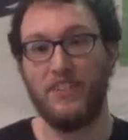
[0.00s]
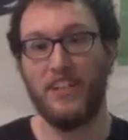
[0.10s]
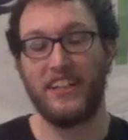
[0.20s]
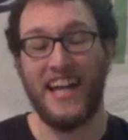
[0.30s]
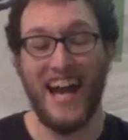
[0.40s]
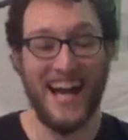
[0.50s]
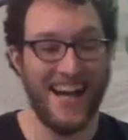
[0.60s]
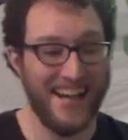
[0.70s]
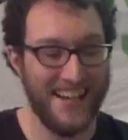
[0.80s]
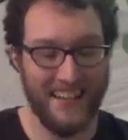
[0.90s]
the
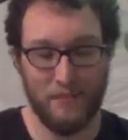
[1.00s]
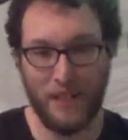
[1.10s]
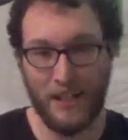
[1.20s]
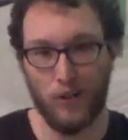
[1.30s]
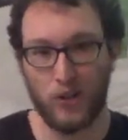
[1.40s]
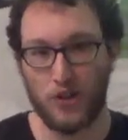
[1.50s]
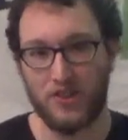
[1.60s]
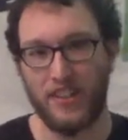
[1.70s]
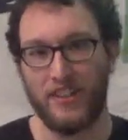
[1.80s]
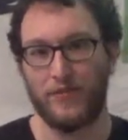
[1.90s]
K in M K Ultra
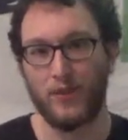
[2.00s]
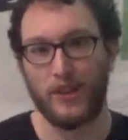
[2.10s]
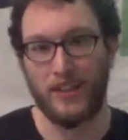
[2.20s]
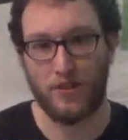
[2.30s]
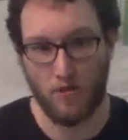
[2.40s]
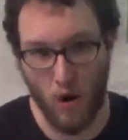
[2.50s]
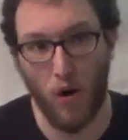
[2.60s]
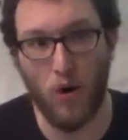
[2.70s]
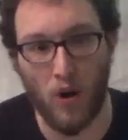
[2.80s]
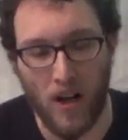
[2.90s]
stands for
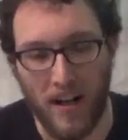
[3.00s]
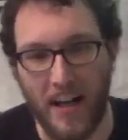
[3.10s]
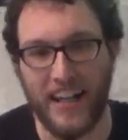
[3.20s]
control,